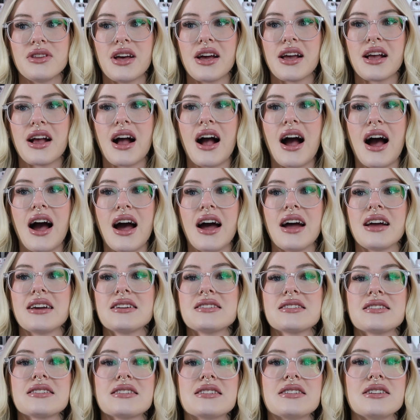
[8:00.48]
Like, I
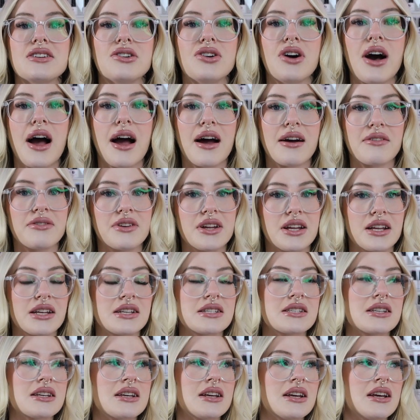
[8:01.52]
still
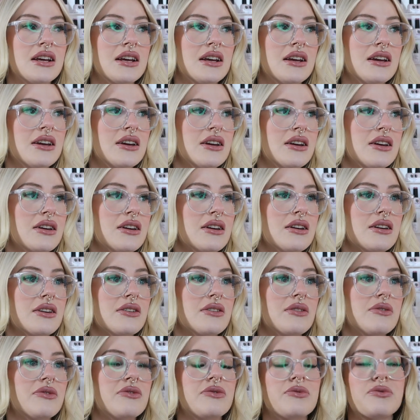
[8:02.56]
haven't
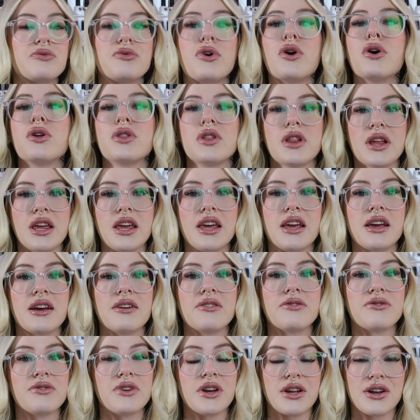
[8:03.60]
fully
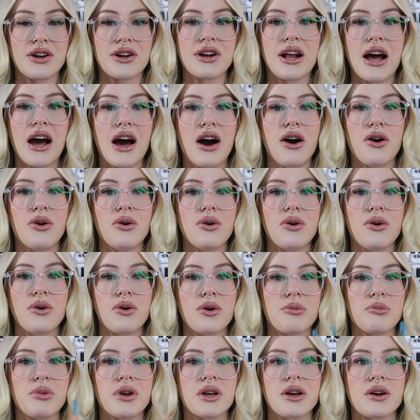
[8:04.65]
figured out
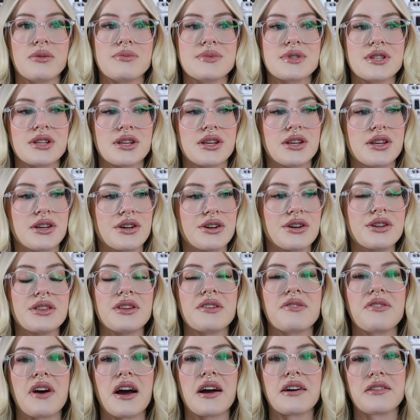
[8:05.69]
or become secure in
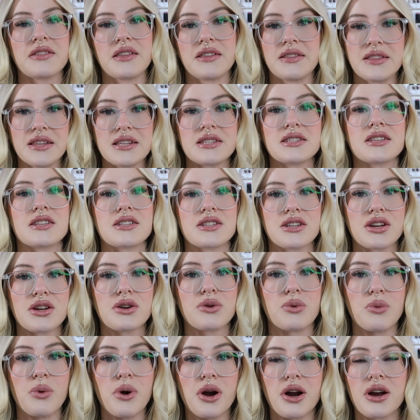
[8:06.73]
the fact that this is
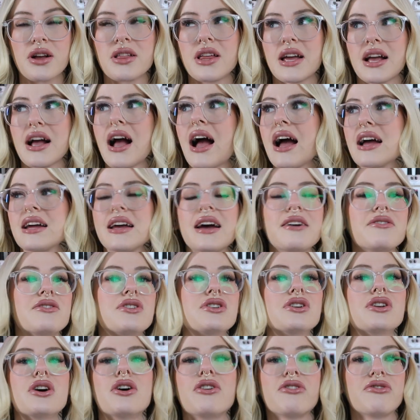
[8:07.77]
gonna work. Like, I have
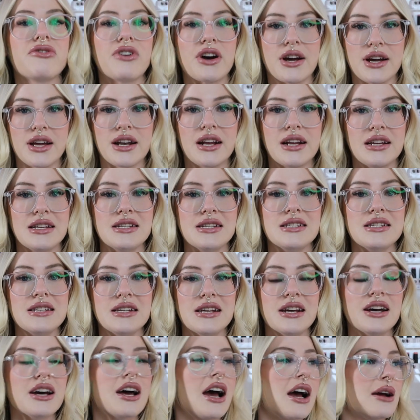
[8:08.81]
no fucking
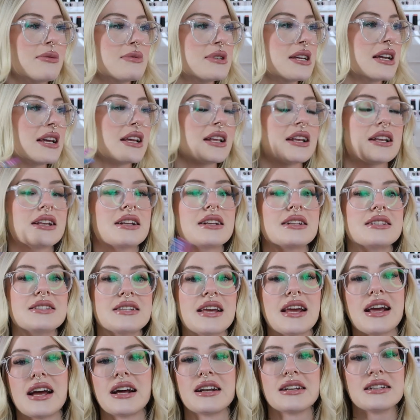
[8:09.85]
idea. I'm taking it a
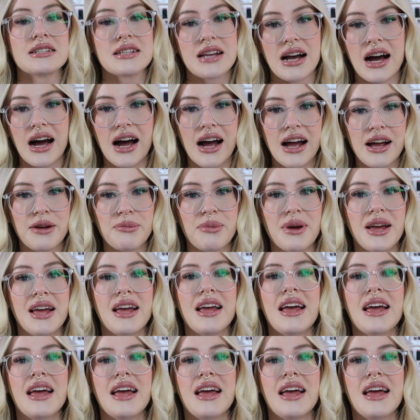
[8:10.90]
day at a time